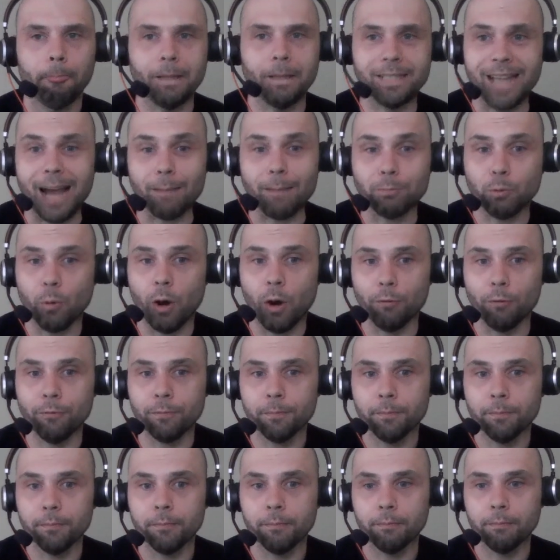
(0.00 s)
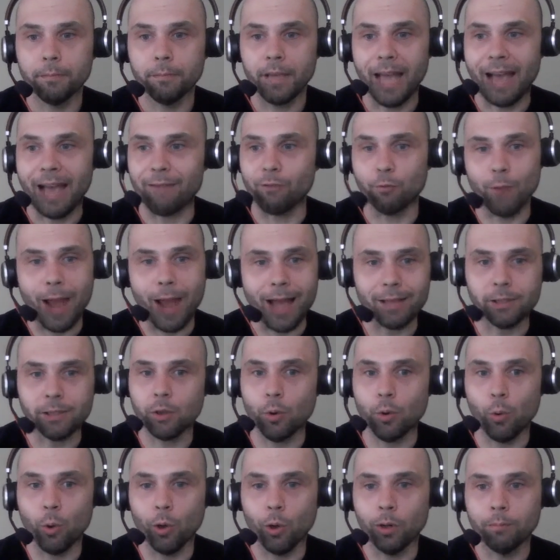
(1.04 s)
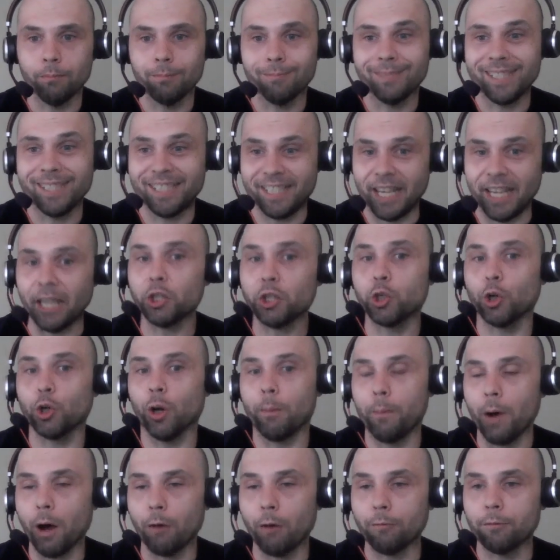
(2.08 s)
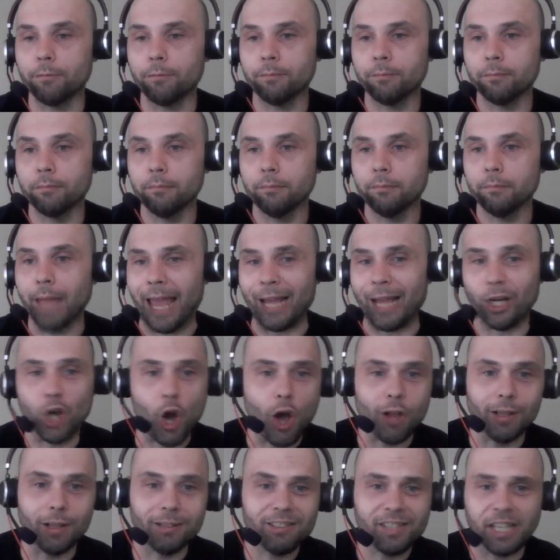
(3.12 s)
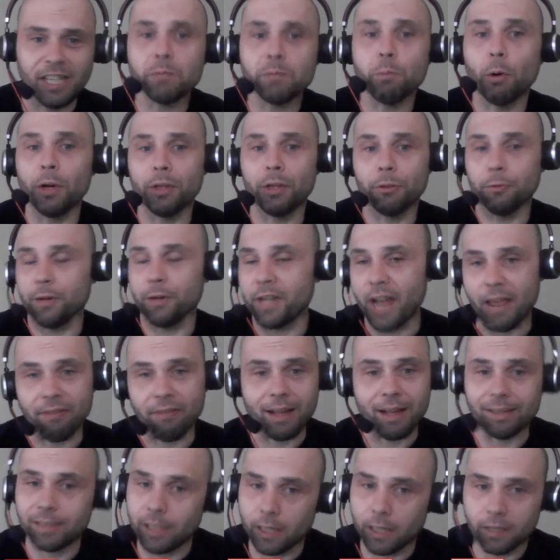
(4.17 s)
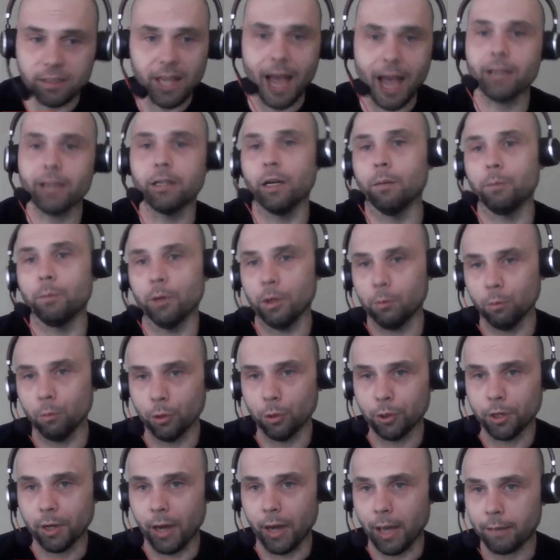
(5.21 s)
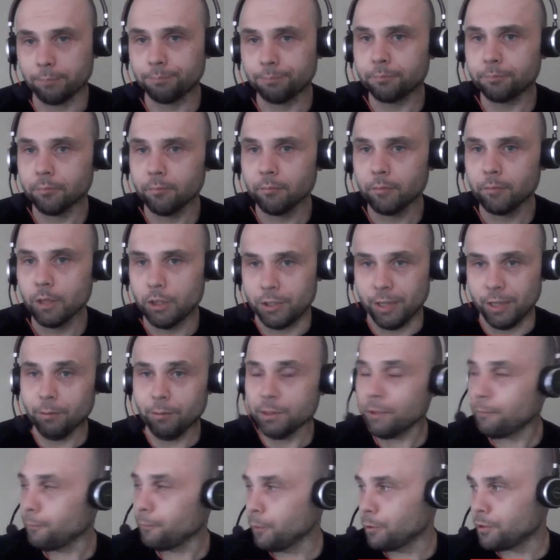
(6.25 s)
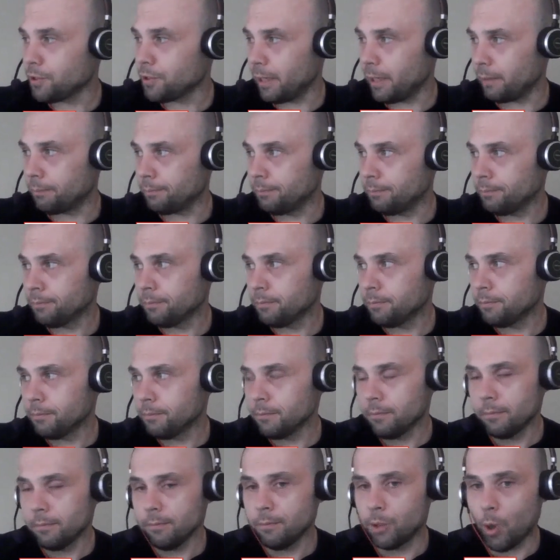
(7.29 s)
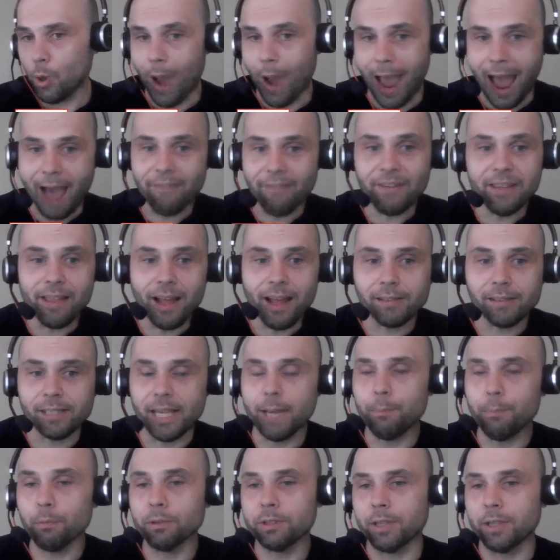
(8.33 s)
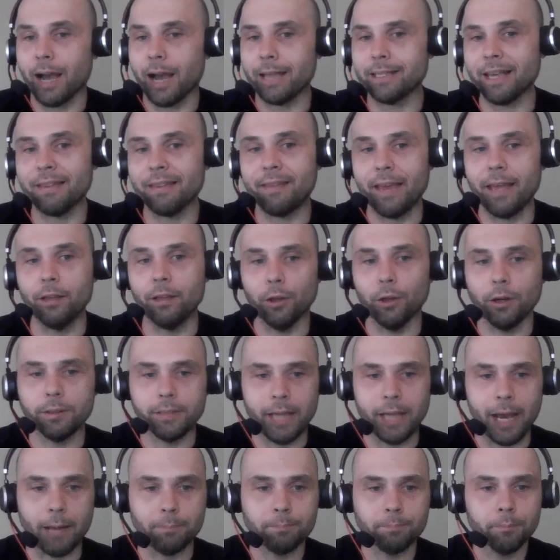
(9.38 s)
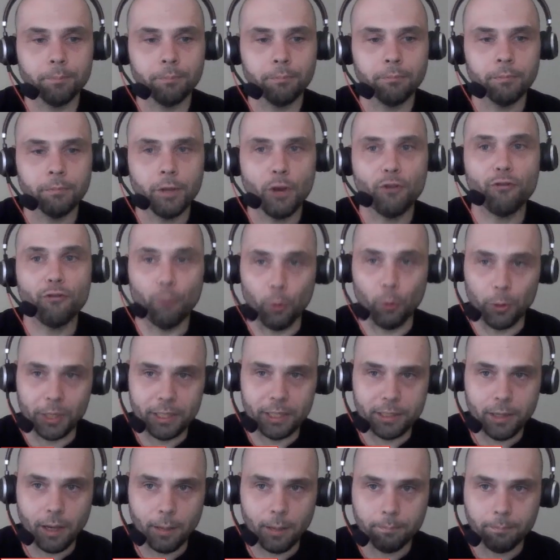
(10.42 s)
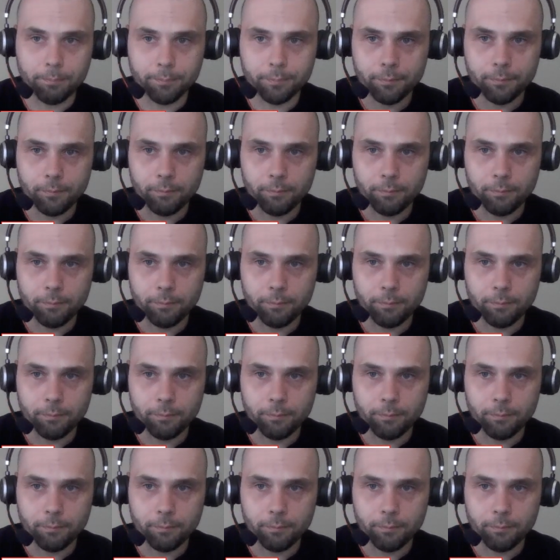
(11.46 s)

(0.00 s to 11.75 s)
the top 12 have a RAS score 6 or above, and call it 6.38. That's the exact number that we're looking at. So that was the first thing. So having that sample size, I then looked at 40 time.